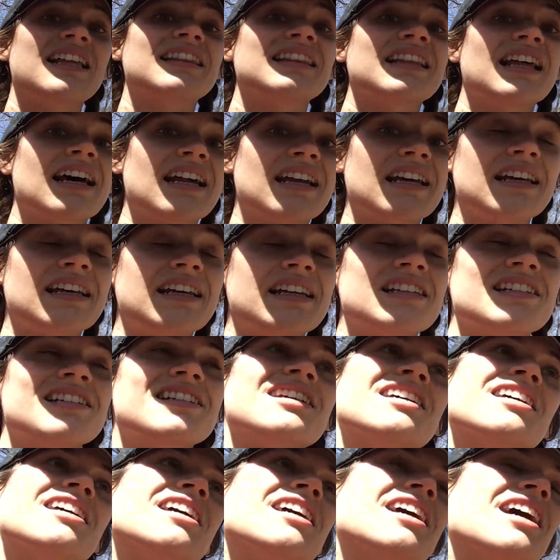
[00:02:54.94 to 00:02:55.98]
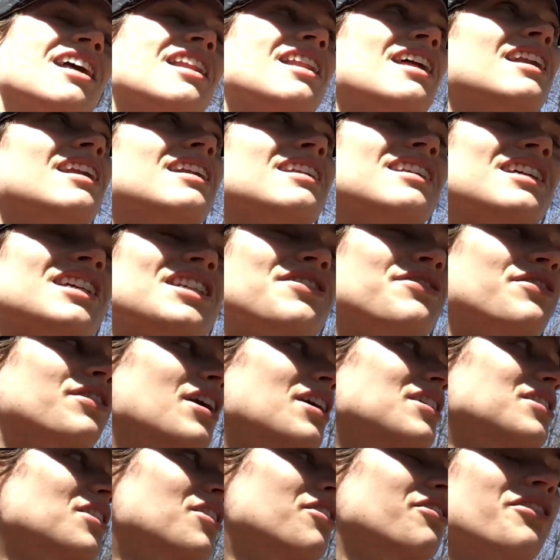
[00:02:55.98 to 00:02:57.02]
and that age than it does for
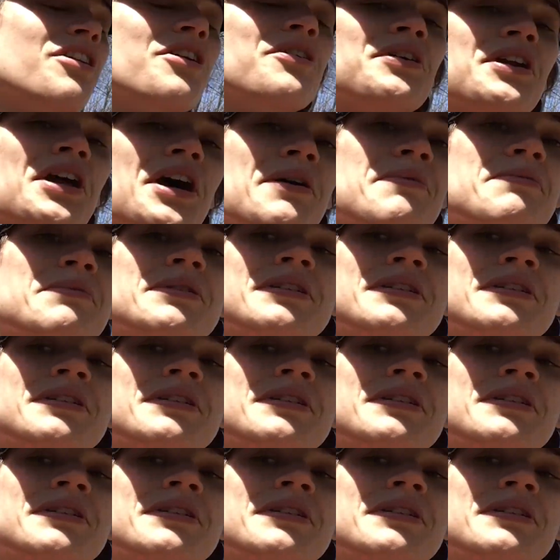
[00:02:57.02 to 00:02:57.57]
us all growing up.